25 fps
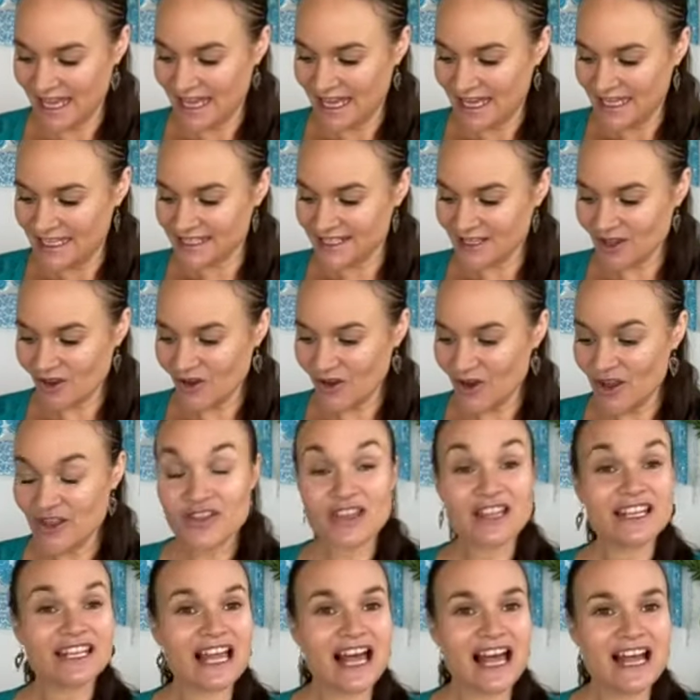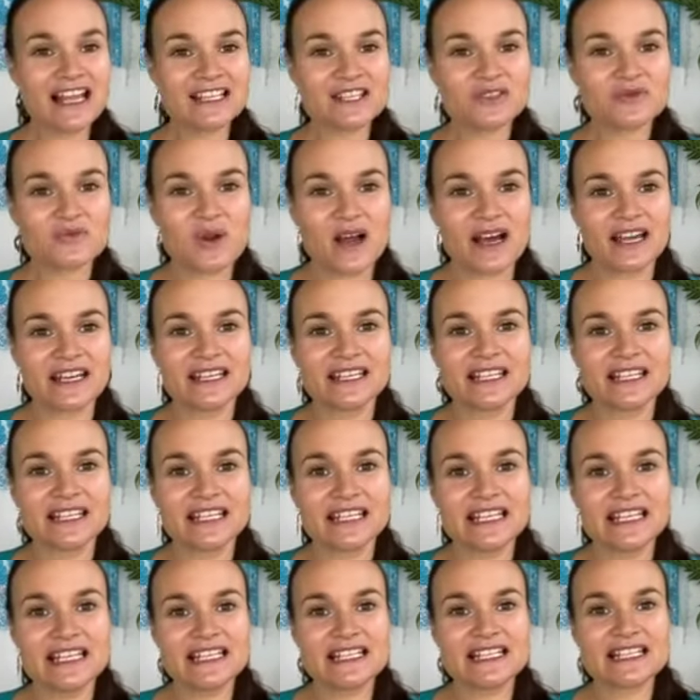So the last one
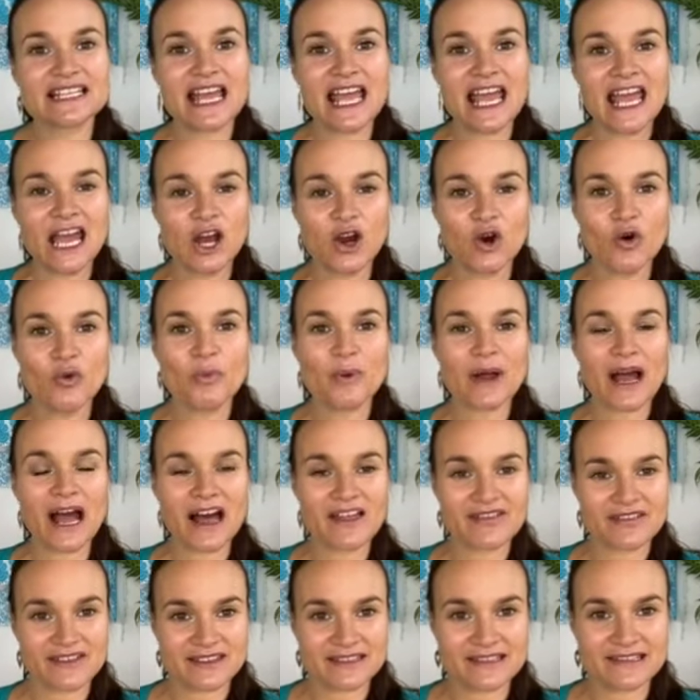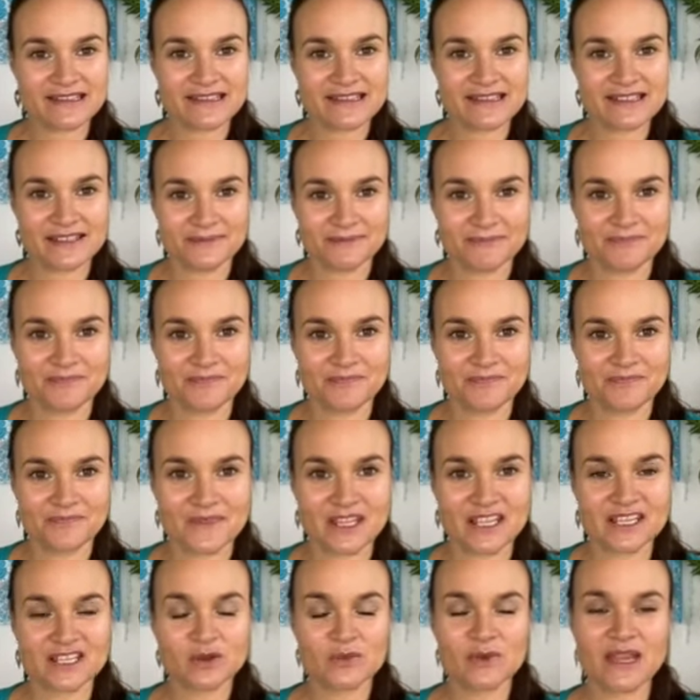is help others.
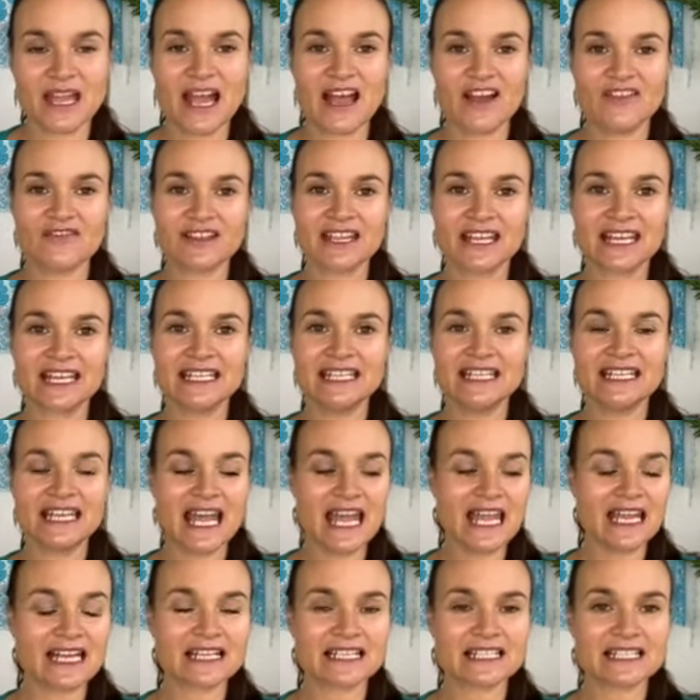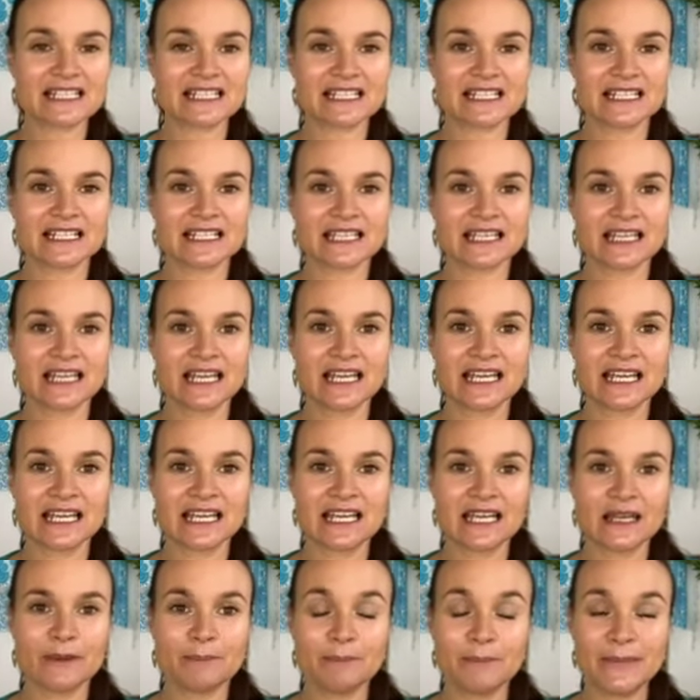So we have connect,
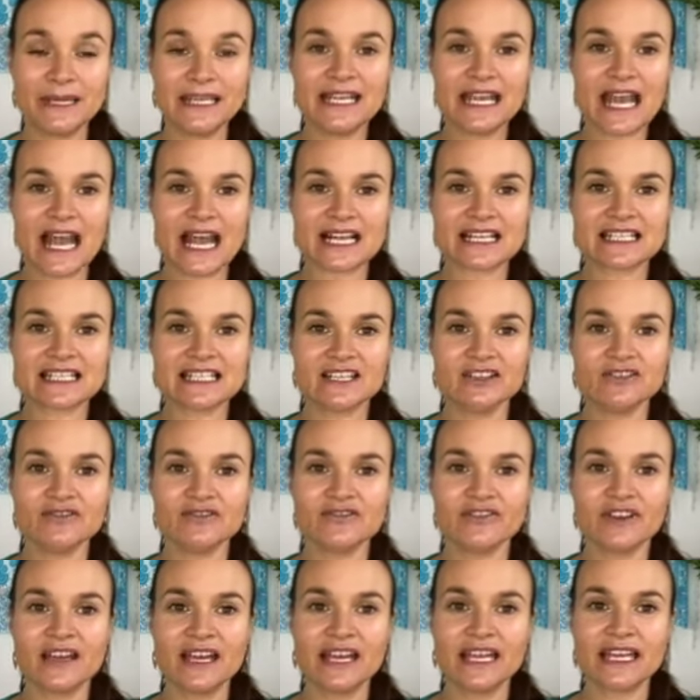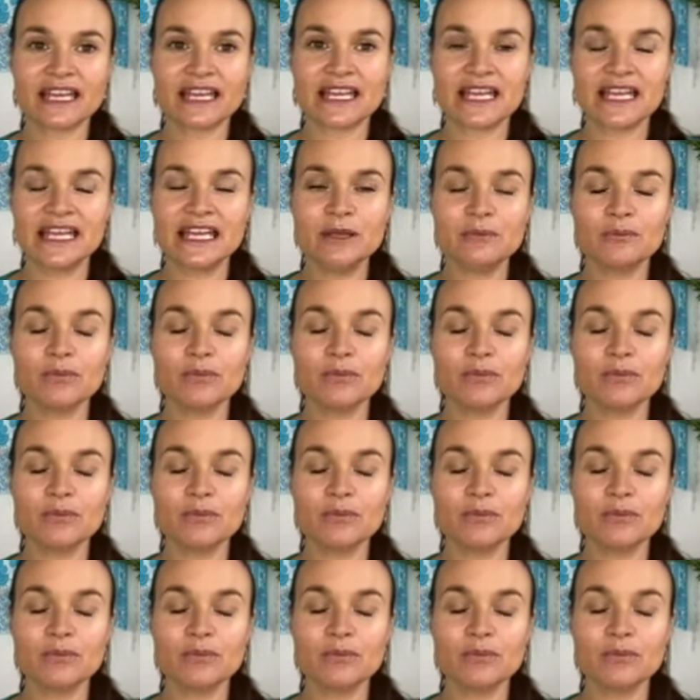be active, keep